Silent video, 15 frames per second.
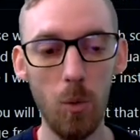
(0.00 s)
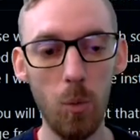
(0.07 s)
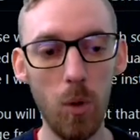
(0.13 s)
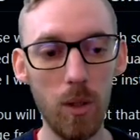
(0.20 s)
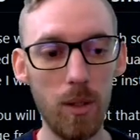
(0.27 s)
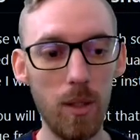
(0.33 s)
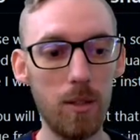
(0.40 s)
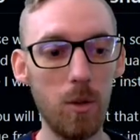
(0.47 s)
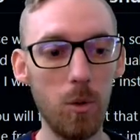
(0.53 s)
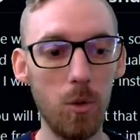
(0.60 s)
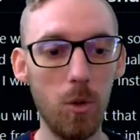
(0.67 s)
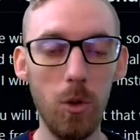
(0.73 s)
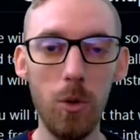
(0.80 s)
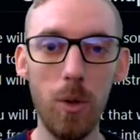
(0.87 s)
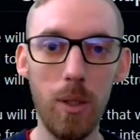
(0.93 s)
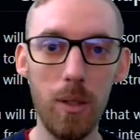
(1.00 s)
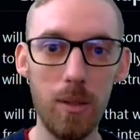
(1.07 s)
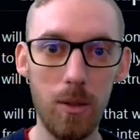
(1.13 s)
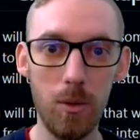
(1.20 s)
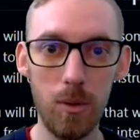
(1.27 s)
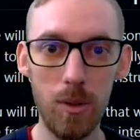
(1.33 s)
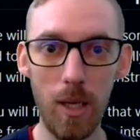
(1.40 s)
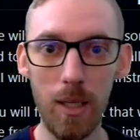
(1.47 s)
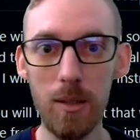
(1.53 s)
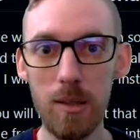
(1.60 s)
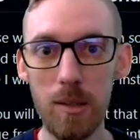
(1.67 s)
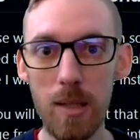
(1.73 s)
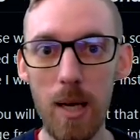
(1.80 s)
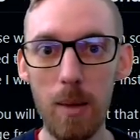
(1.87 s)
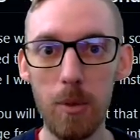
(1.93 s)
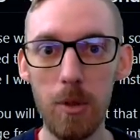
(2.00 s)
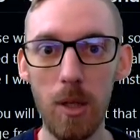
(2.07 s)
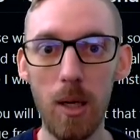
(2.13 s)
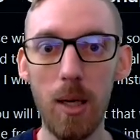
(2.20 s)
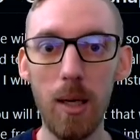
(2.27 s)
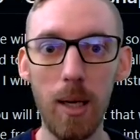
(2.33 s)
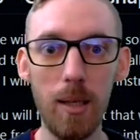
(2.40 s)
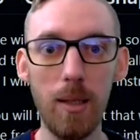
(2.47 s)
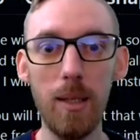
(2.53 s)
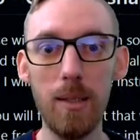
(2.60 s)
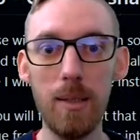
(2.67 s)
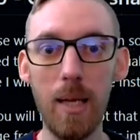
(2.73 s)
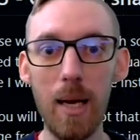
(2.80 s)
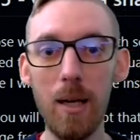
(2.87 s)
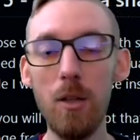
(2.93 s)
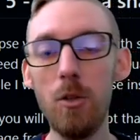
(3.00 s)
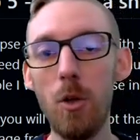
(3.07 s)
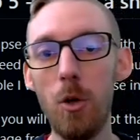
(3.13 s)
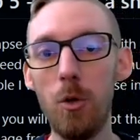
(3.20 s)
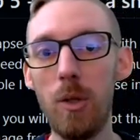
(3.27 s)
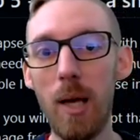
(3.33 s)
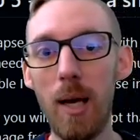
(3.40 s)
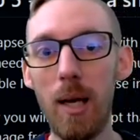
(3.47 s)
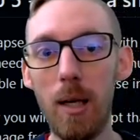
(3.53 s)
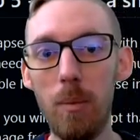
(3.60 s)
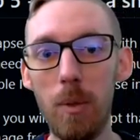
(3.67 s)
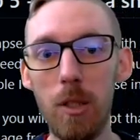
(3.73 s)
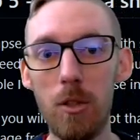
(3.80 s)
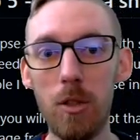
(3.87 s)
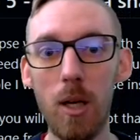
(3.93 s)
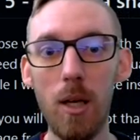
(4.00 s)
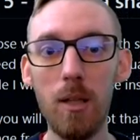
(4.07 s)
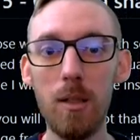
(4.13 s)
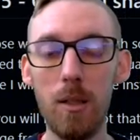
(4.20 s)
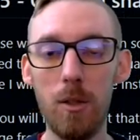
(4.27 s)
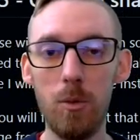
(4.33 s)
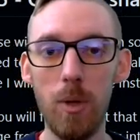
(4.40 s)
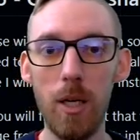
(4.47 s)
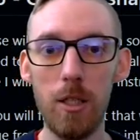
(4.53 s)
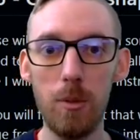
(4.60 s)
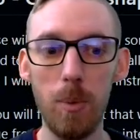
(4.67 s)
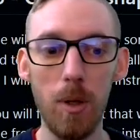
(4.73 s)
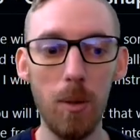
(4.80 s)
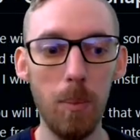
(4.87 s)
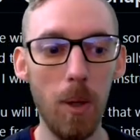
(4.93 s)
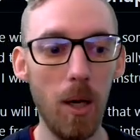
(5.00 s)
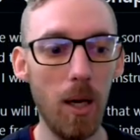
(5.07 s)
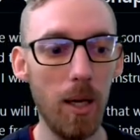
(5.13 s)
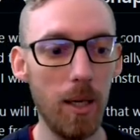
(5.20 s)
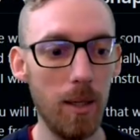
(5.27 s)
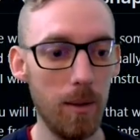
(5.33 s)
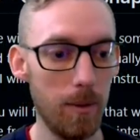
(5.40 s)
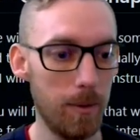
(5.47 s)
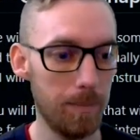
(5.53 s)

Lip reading: What this will do is it'll take a snapshot and then download that image to the Raspberry Pi.